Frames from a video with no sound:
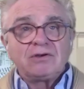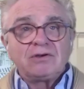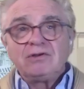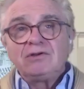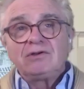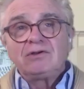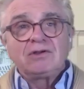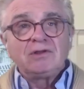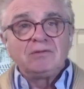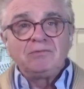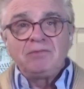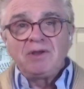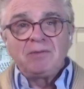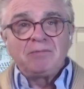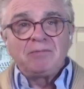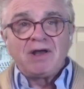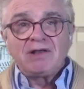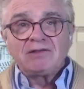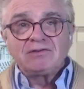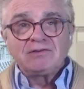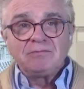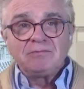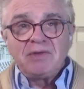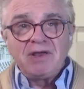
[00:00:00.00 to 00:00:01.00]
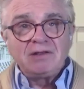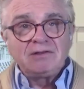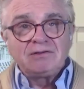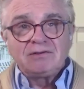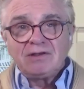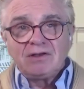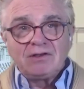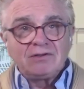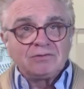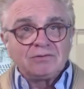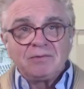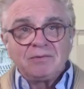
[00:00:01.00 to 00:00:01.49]
You could be a pots and pan
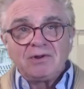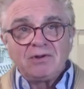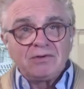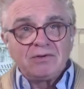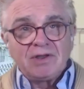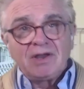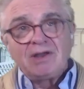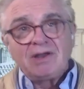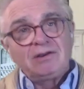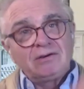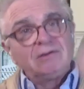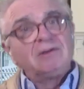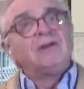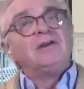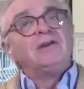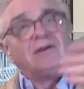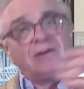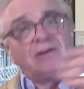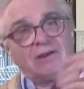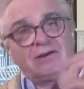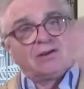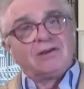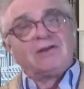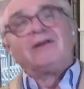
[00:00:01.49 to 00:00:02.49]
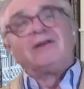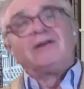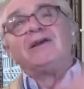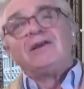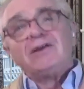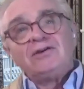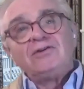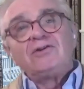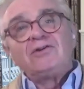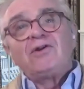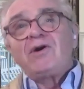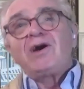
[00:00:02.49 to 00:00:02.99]
salesman. Okay,
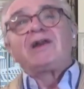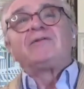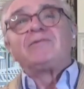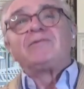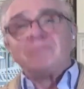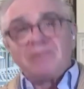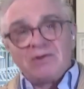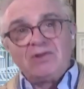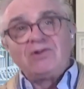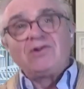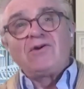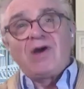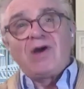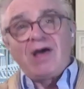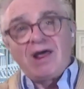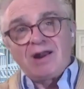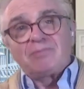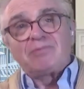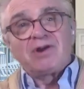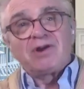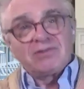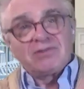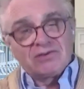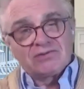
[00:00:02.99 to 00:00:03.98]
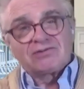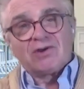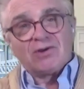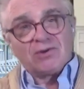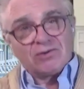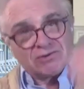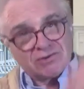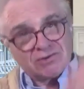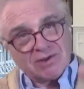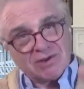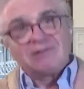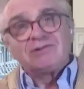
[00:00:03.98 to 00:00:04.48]
you know how to bring the
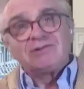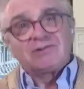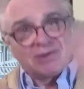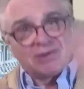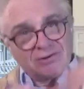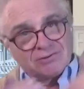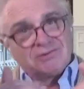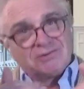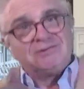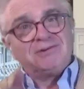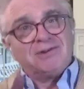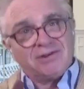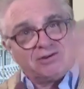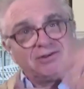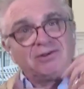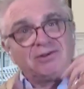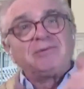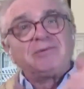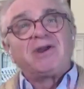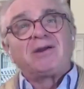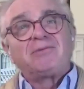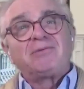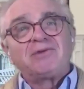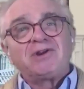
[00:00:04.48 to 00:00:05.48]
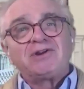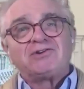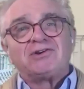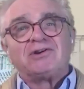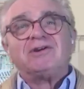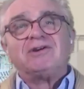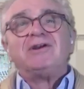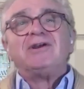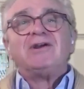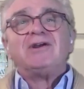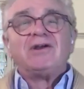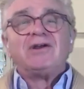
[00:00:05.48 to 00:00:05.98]
souls in, so you be our preacher.
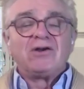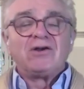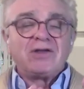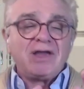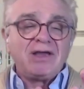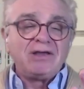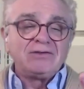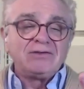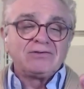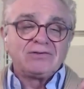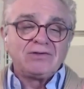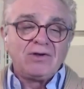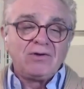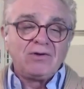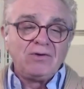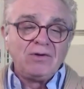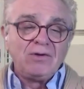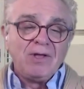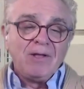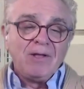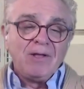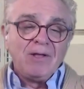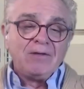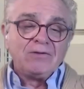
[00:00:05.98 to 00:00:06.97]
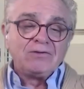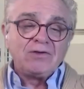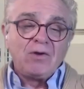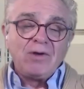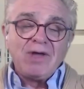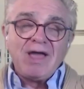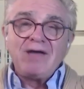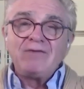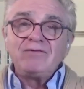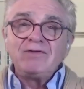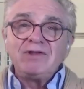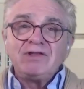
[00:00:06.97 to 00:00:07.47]
Okay, so
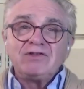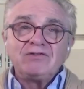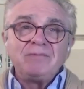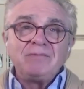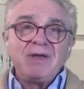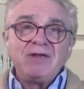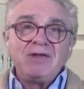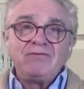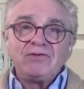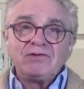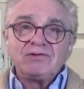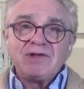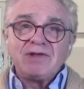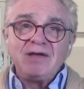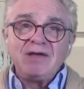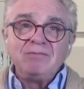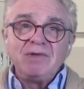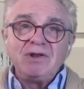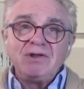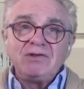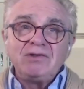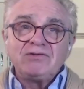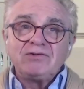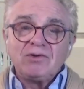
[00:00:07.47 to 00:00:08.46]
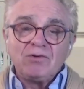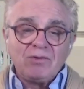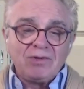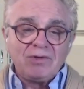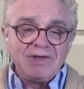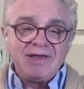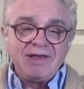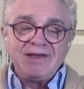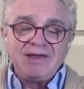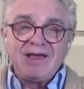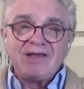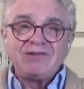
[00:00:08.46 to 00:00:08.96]
Evan gets made full-time minister. Well,
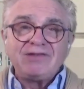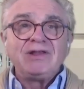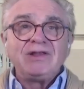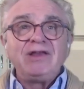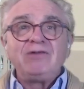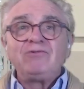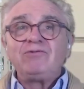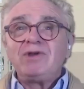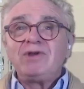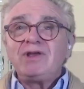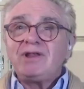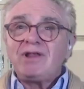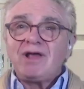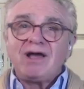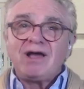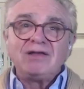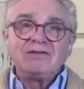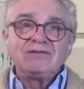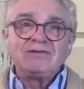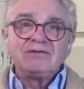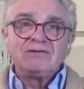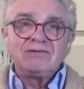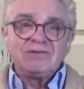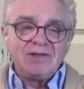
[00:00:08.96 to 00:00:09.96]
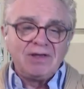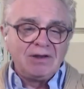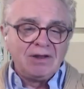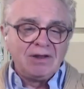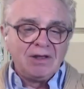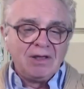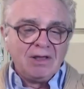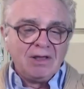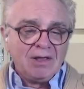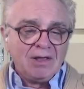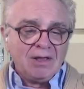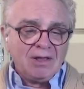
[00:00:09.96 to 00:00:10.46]
he realizes that,
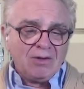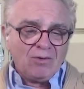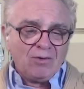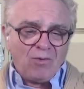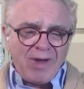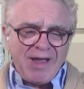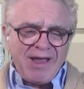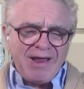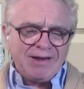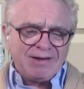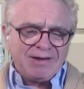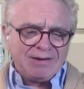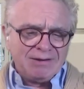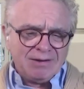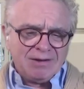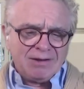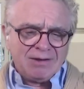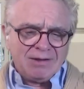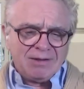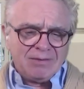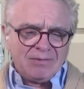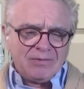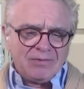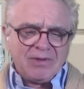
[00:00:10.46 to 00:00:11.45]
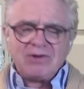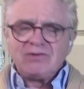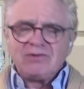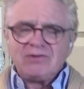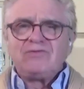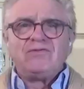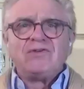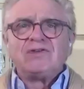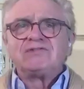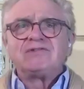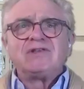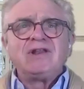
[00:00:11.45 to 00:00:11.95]
wait, there's
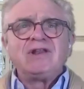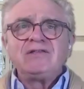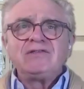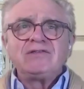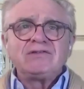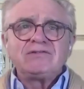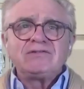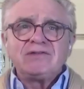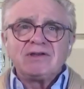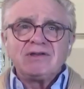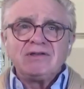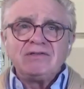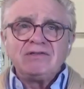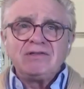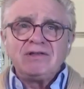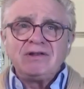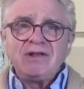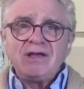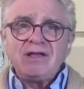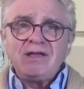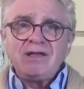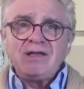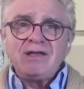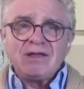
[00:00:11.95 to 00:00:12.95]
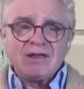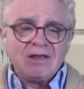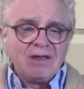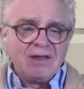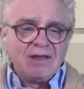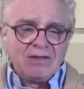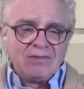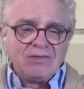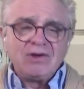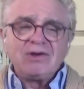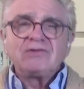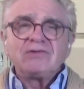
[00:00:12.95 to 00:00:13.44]
visiting the sick and the dying.
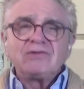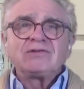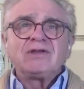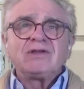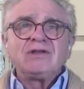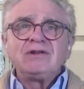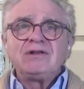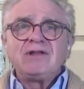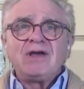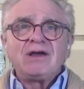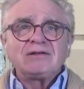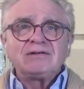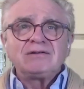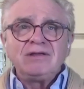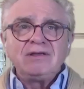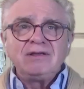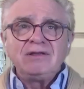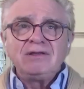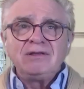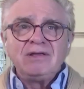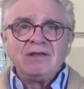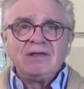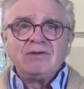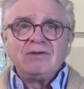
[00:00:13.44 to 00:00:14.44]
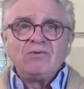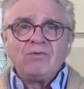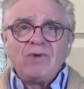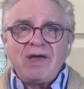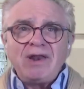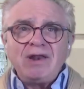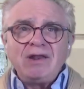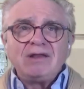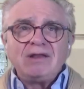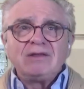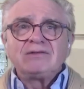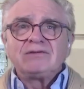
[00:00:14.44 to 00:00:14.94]
There's conducting
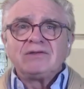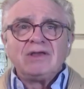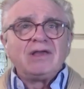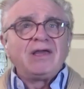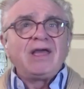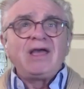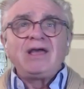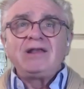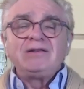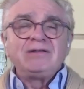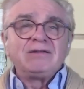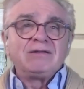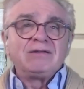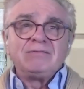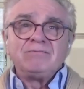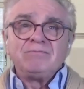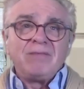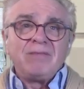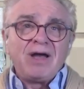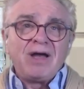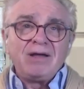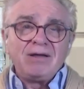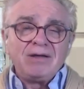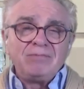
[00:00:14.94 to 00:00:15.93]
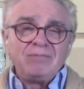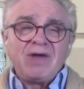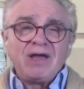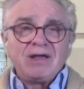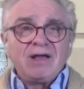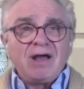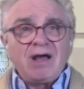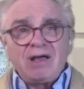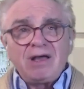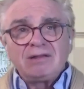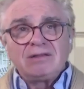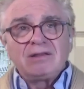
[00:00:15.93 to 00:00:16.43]
weddings, and my
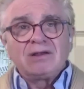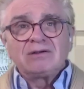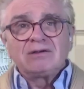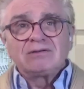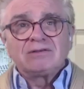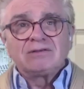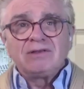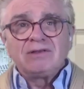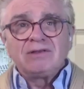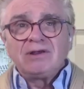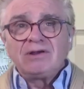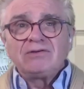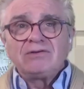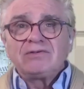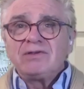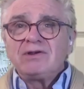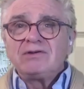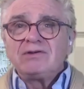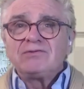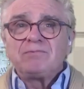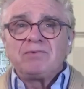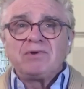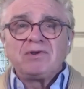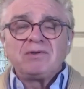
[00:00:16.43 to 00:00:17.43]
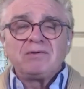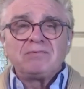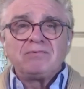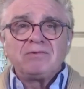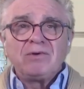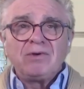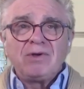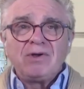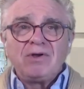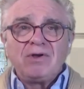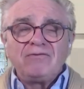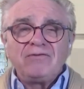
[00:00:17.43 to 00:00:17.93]
God, there's
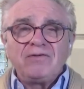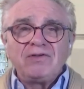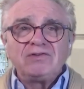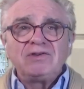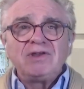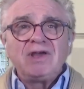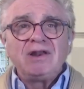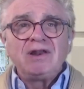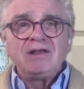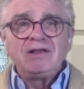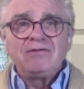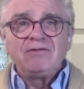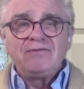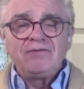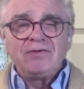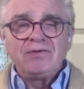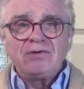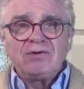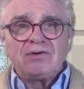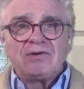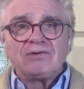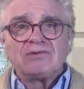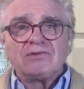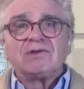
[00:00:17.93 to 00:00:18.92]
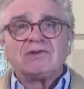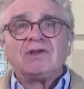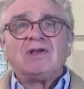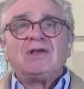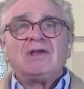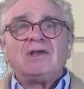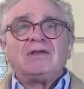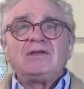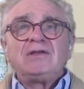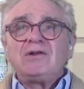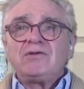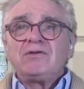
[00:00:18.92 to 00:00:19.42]
officiating at funerals.
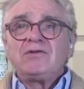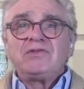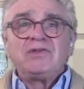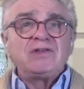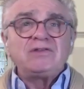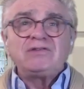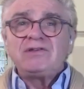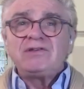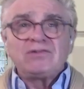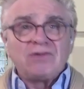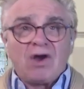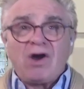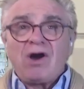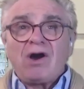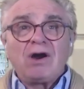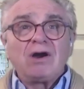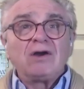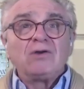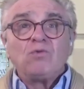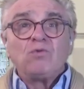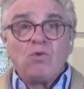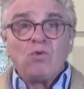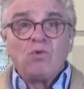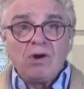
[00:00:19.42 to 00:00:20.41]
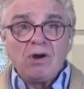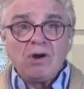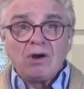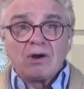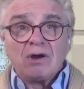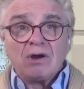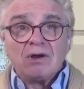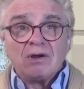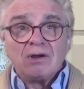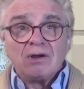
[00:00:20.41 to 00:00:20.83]
This is hard work.